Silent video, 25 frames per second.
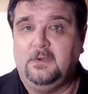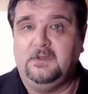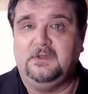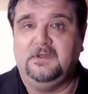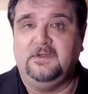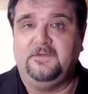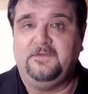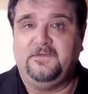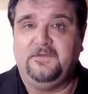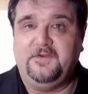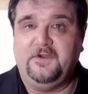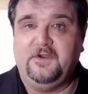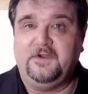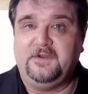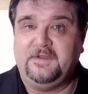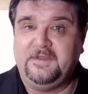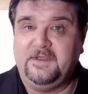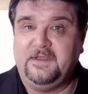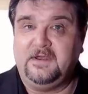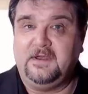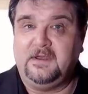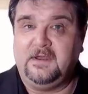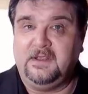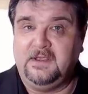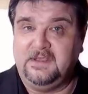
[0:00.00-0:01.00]
with the
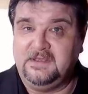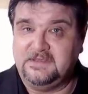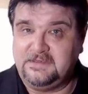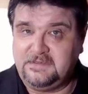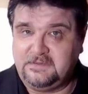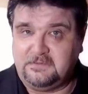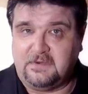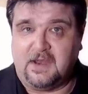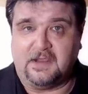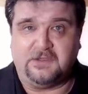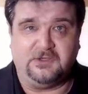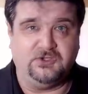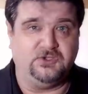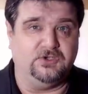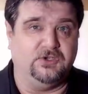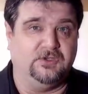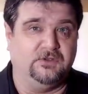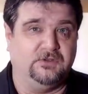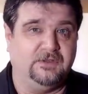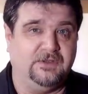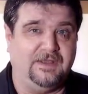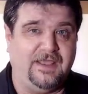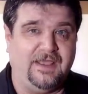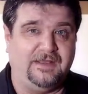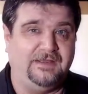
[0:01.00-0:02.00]
further
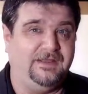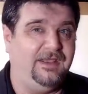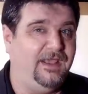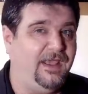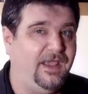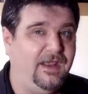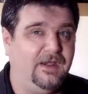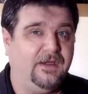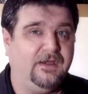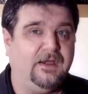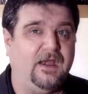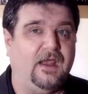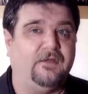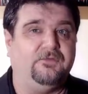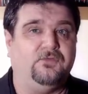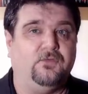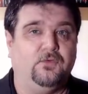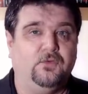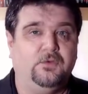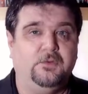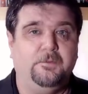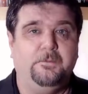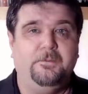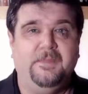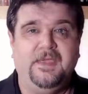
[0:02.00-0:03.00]
instruction that the aircraft
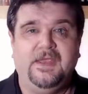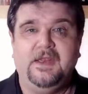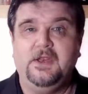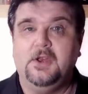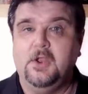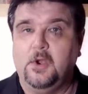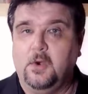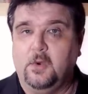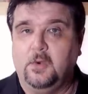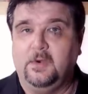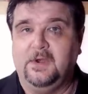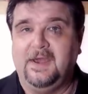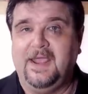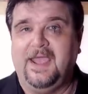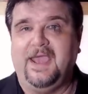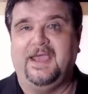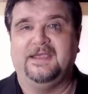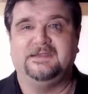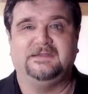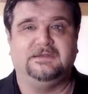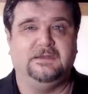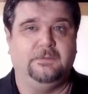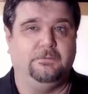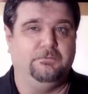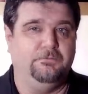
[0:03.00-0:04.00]
would be known
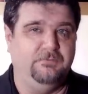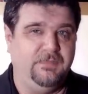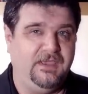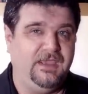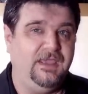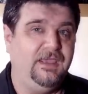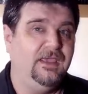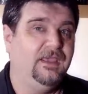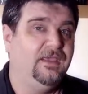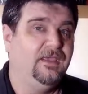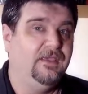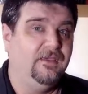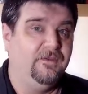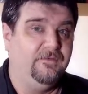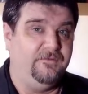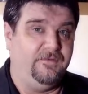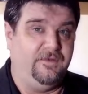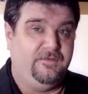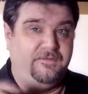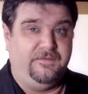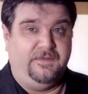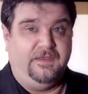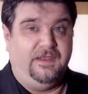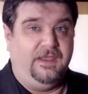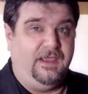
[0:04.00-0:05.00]
as the
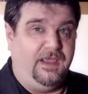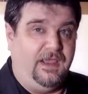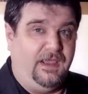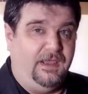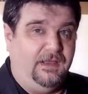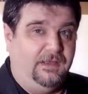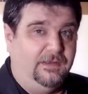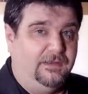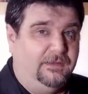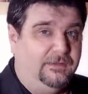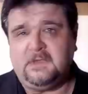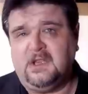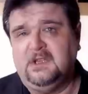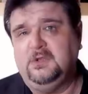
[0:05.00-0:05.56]
B-58.